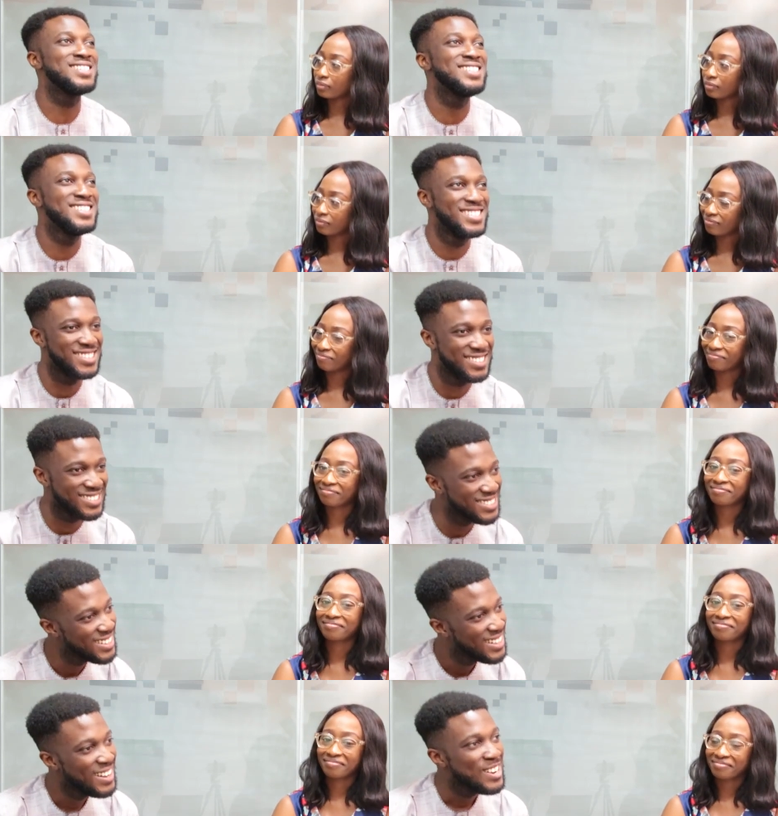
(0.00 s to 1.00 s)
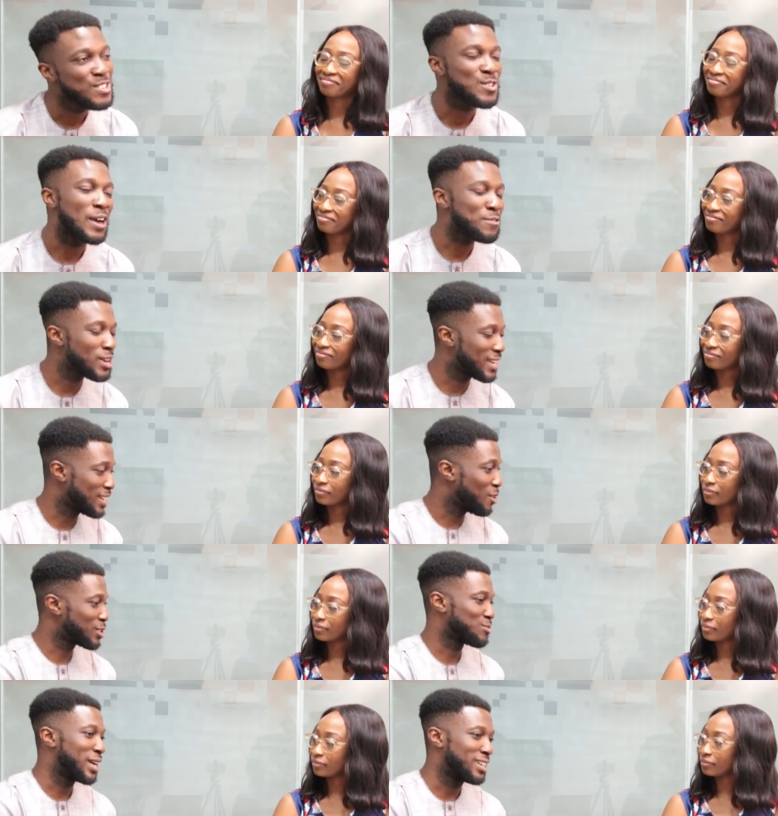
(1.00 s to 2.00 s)
Speaker 1: this? So I feel like that
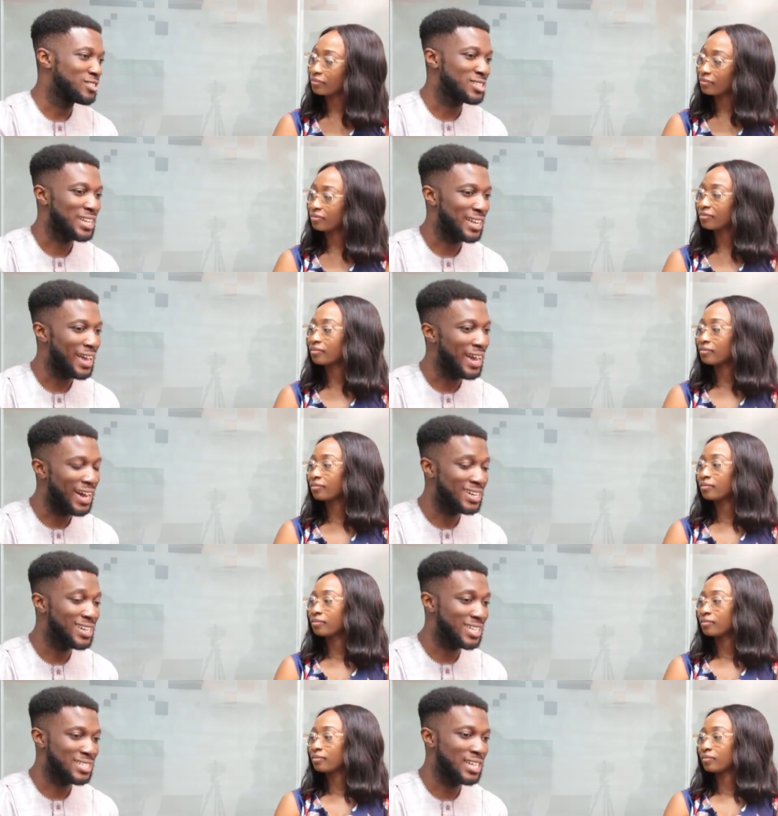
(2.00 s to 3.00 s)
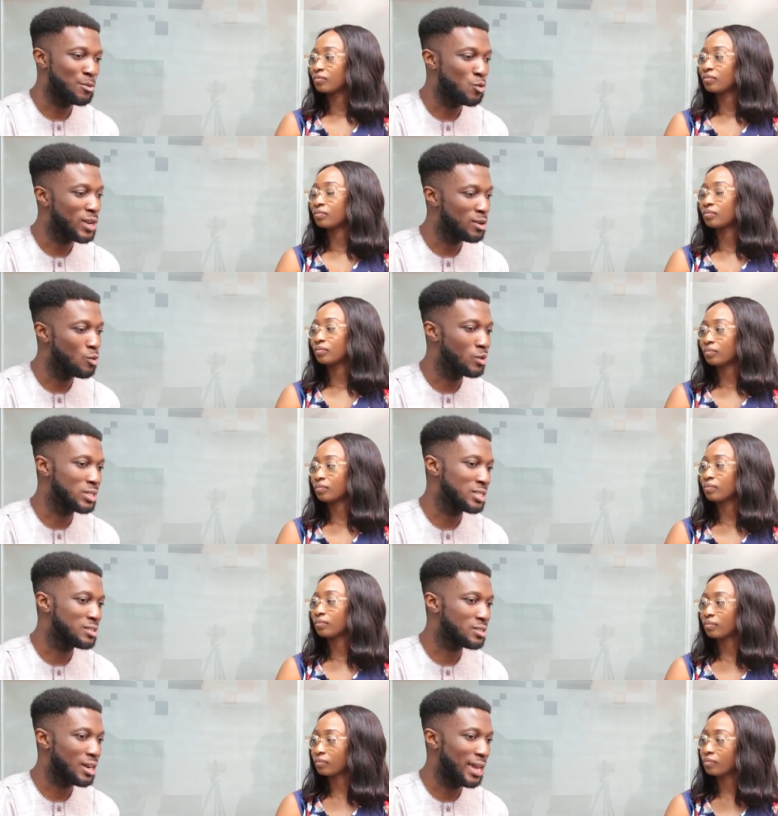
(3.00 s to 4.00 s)
was my grace. Like, I had that time where it
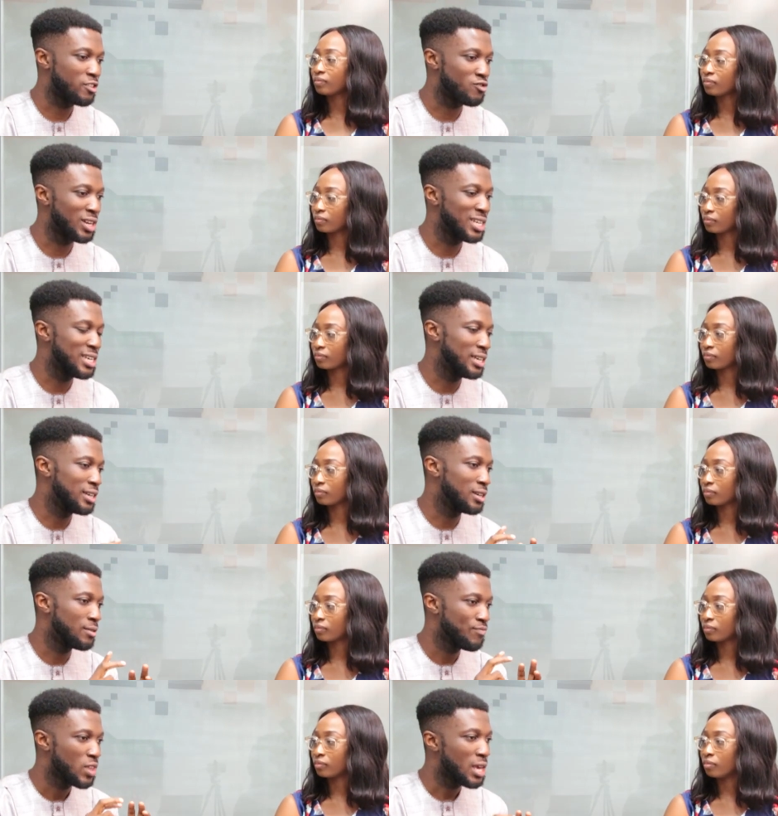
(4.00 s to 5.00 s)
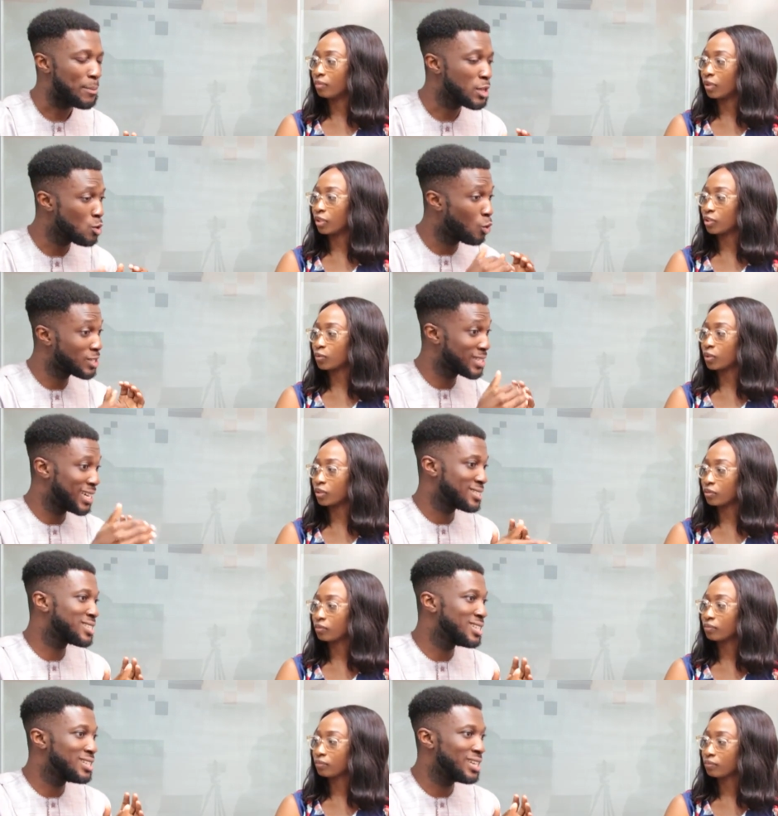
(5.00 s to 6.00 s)
wasn't like really, I mean, it was
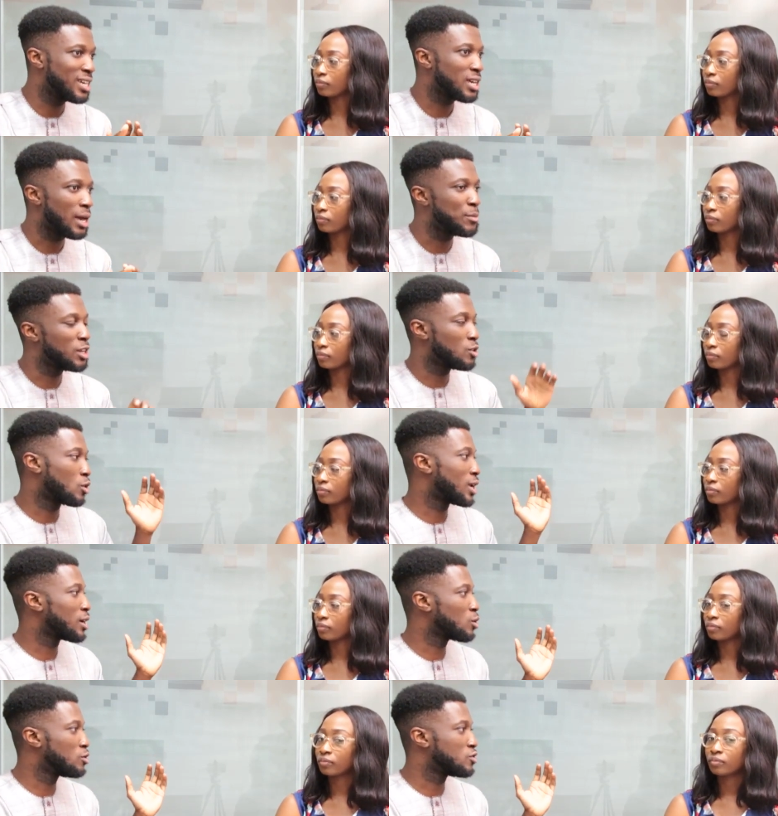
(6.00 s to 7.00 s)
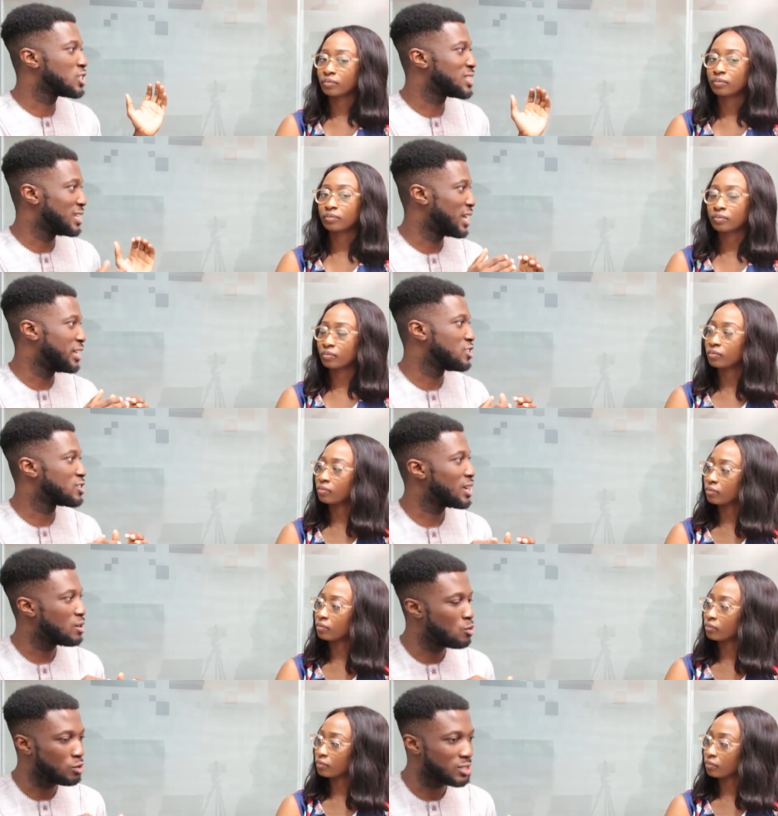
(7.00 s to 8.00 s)
getting there. I mean, in other countries, in
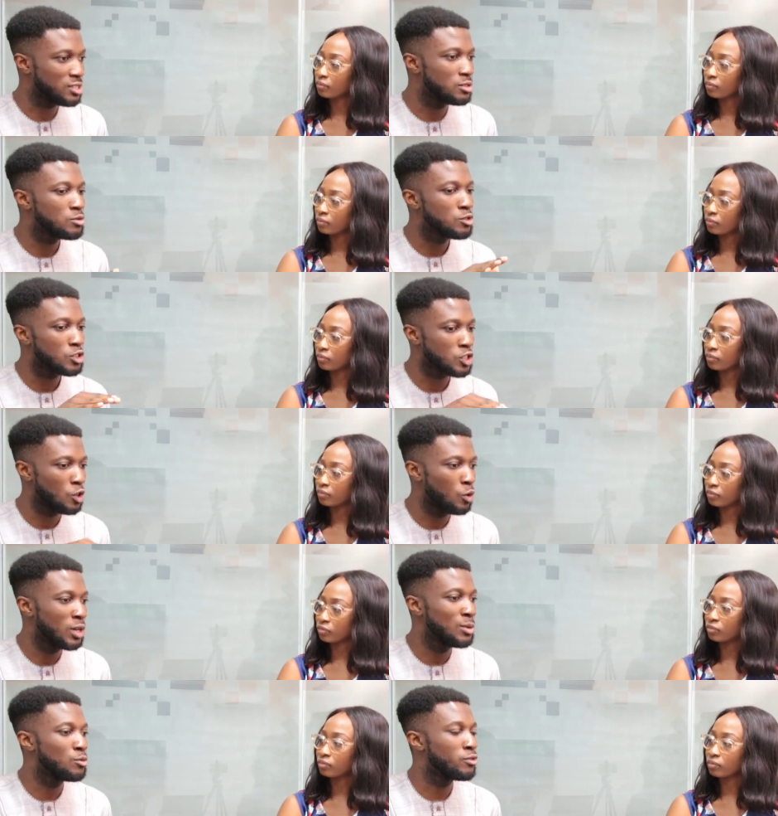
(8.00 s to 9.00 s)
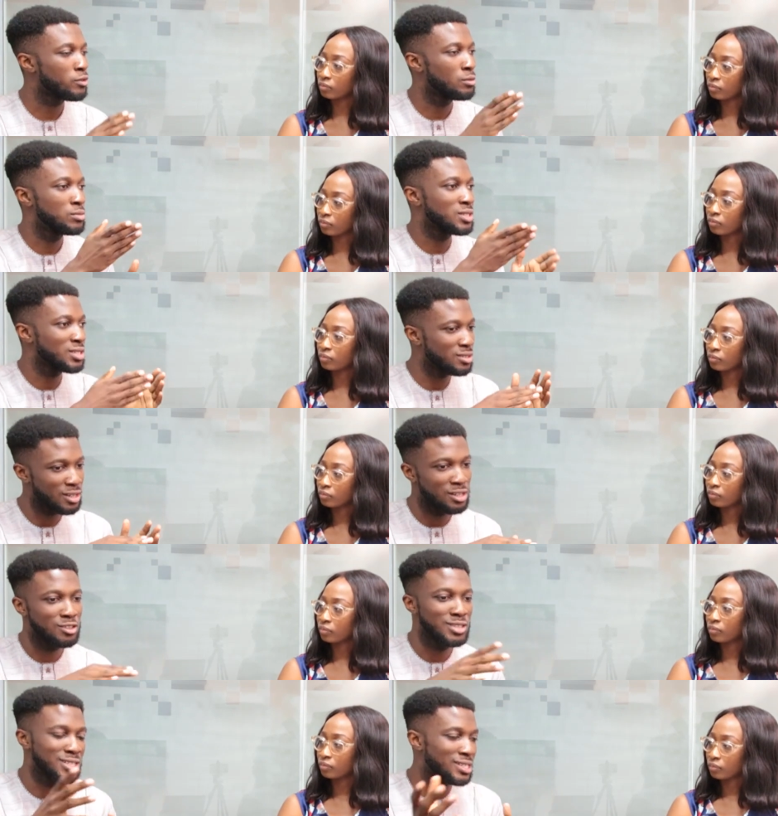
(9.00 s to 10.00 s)
Nigeria, it was still just slowly moving from business
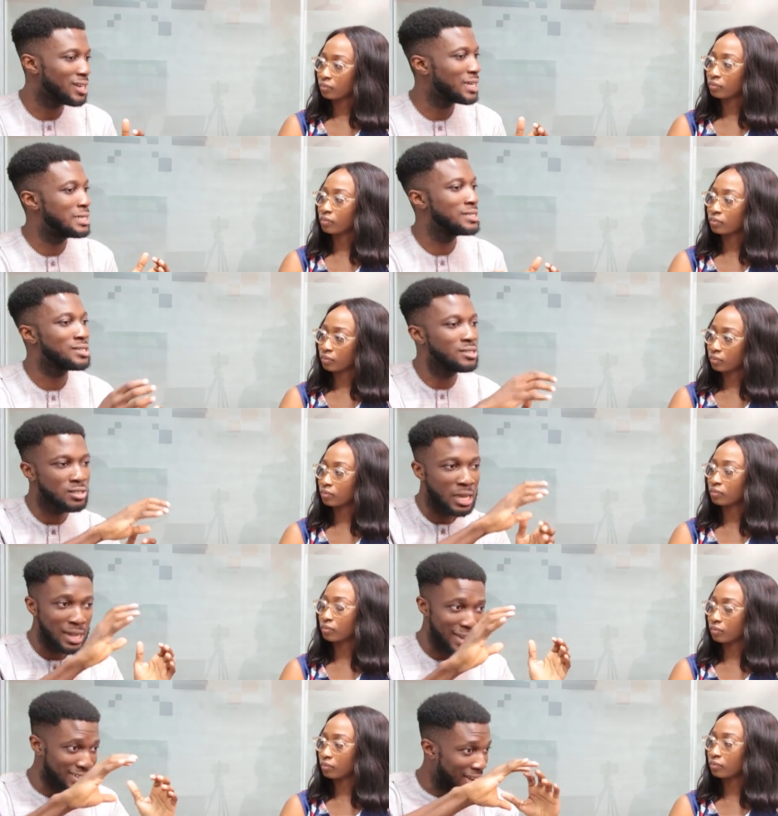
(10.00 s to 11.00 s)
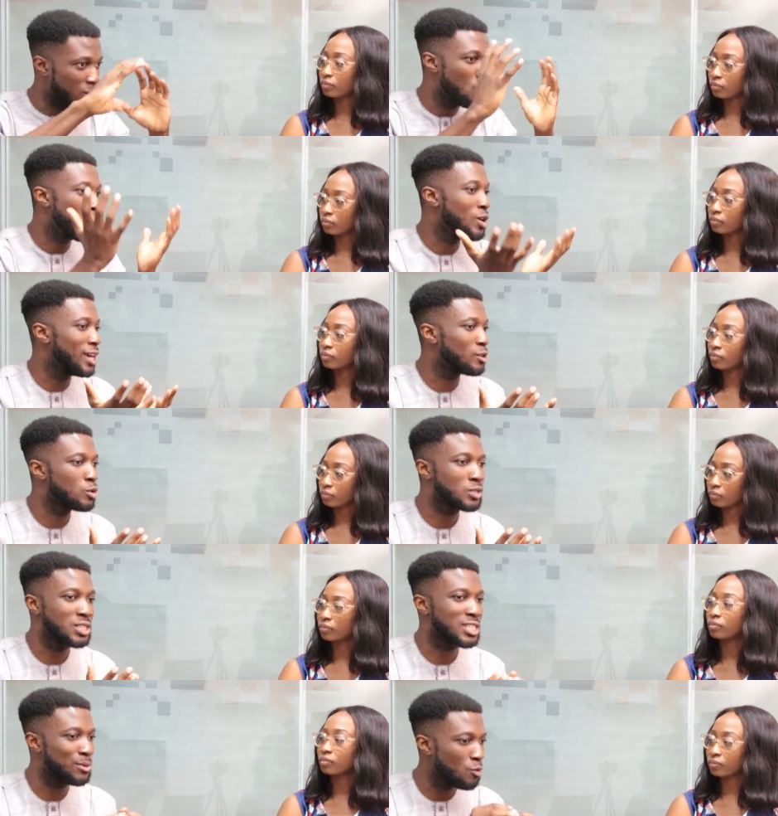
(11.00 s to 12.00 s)
and data analysis. Like, that whole
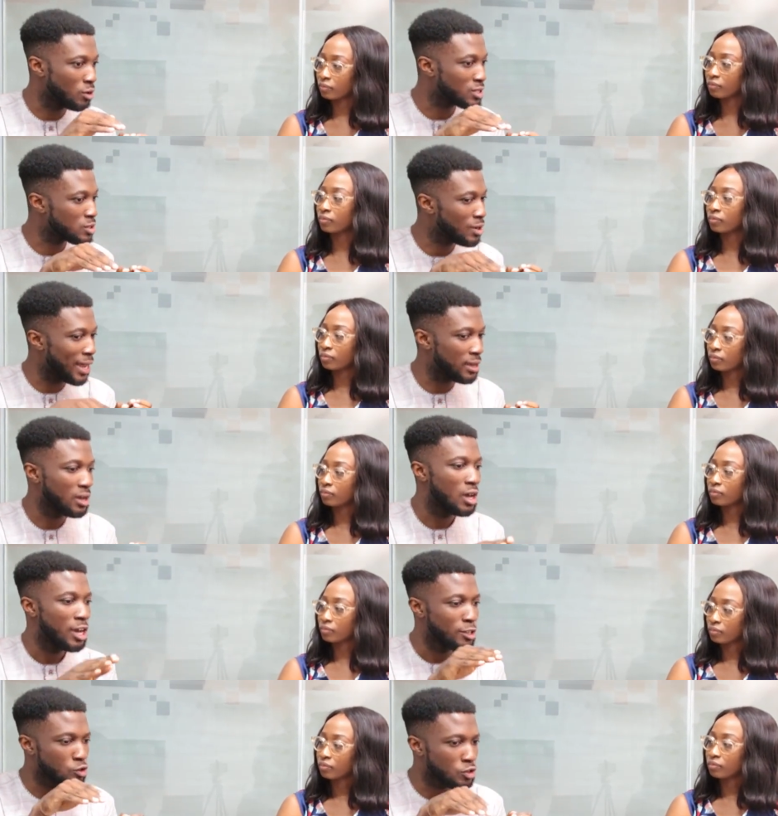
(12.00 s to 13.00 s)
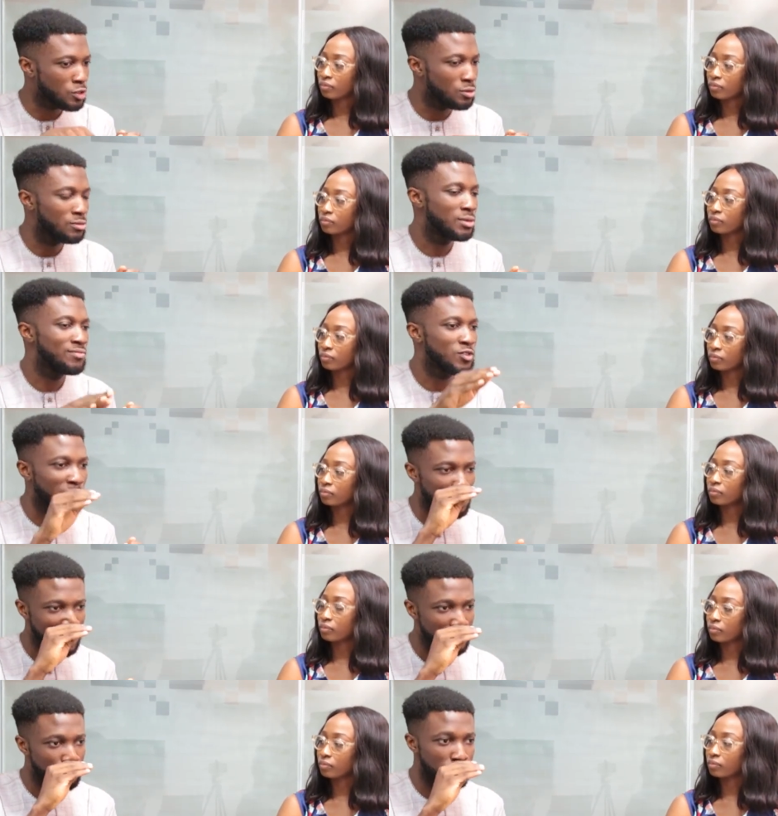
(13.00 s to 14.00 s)
ecosystem was still like just gradually,